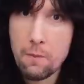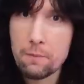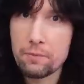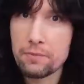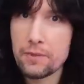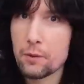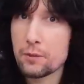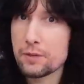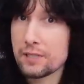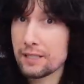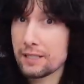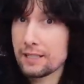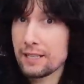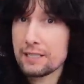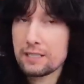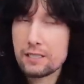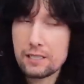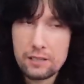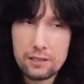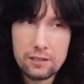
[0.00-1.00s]
there was a
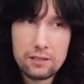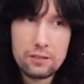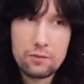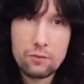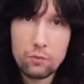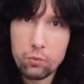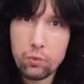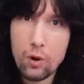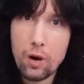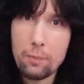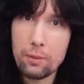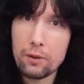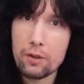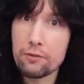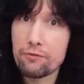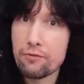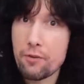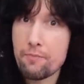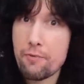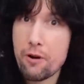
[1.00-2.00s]
little wobble
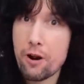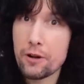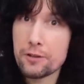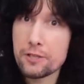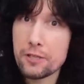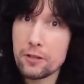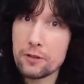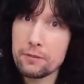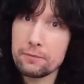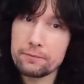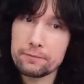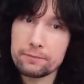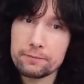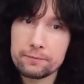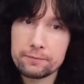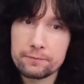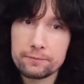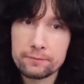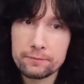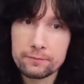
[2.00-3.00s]
of vibrato.
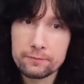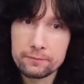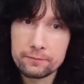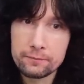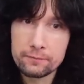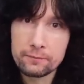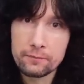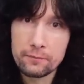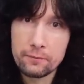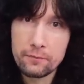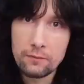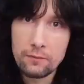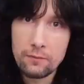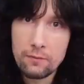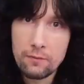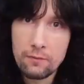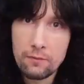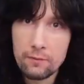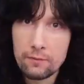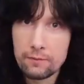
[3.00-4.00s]

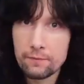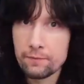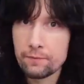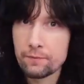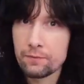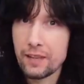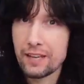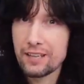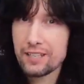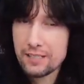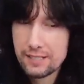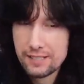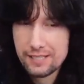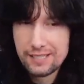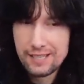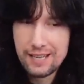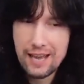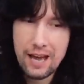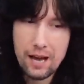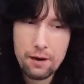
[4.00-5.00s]
And you can
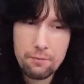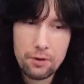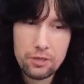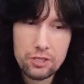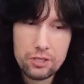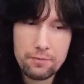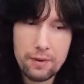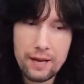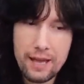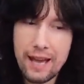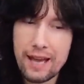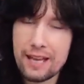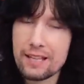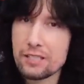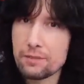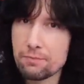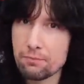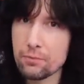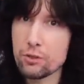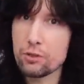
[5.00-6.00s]
see how much my
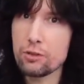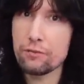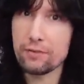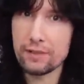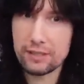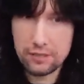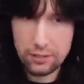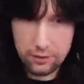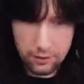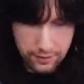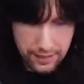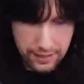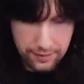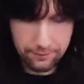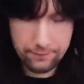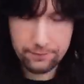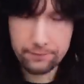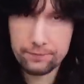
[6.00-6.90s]
hand's moving to do that.